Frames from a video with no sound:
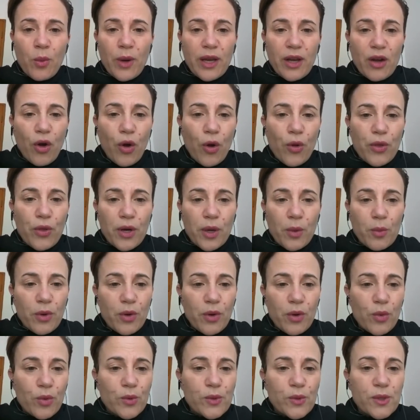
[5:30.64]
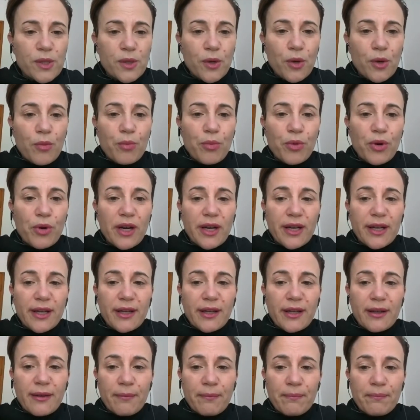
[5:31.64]
know that it will also
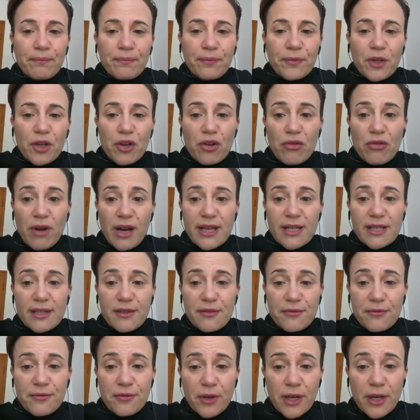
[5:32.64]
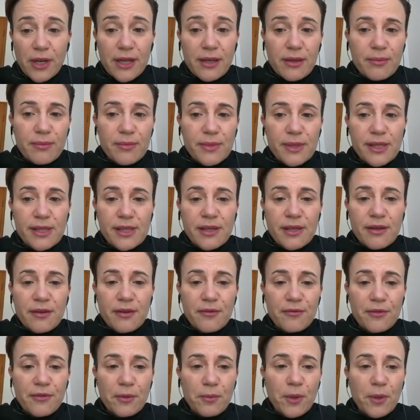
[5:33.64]
bring greater freedoms
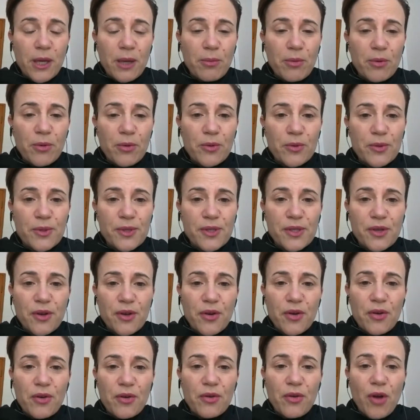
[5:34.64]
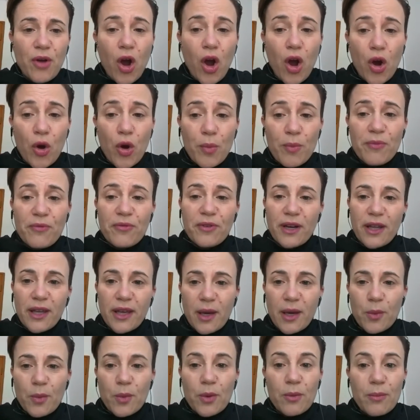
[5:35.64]
for people. So
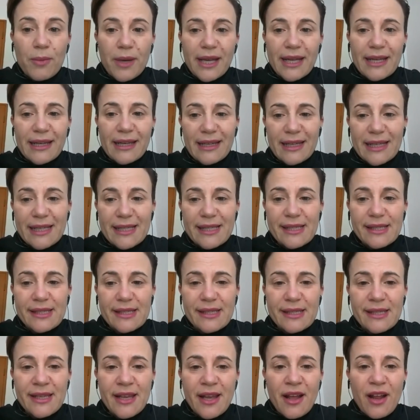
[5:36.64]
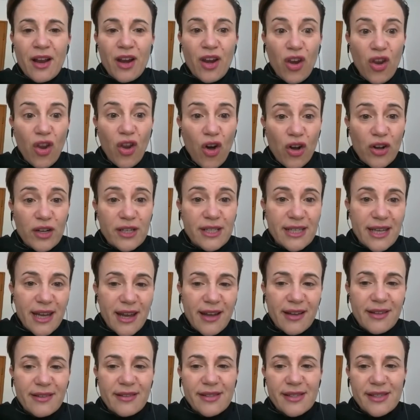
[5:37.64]
hopefully it will mean less
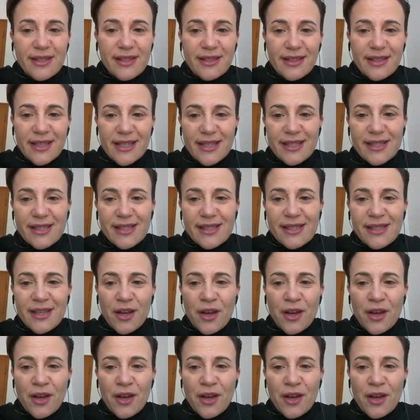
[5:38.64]
lockdowns and less,